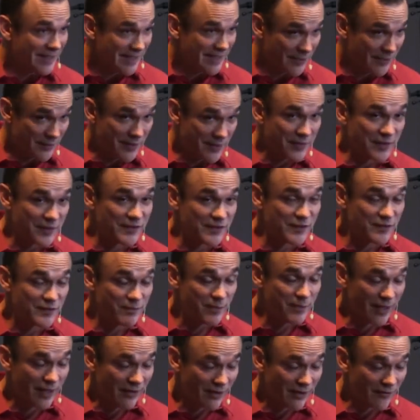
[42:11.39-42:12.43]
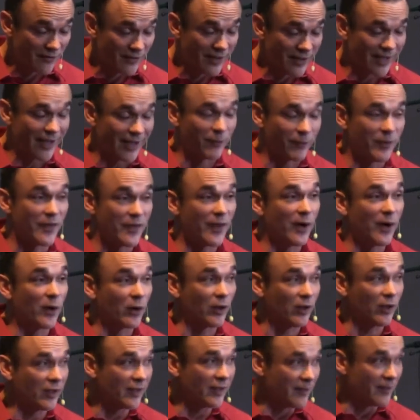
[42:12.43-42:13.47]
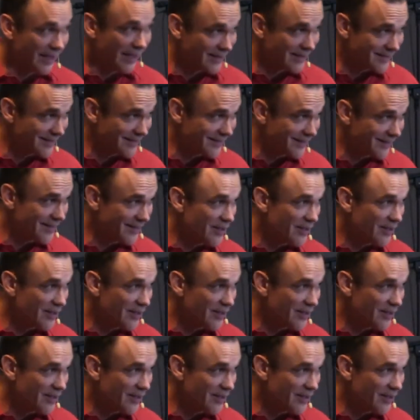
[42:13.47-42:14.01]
given the Spirit of God without limit.